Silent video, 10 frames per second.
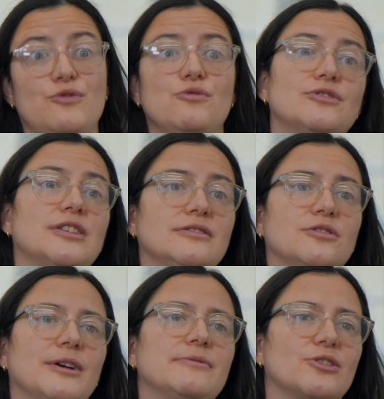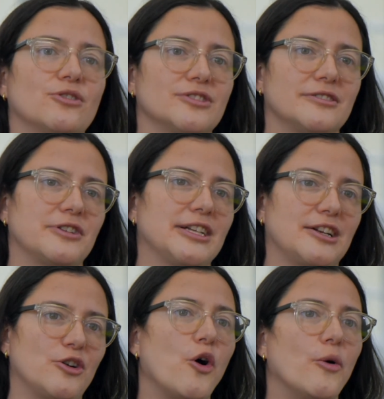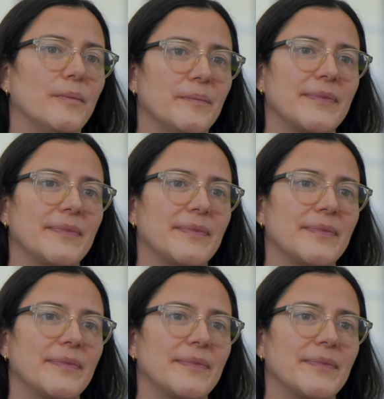using to be able to concentrate at home.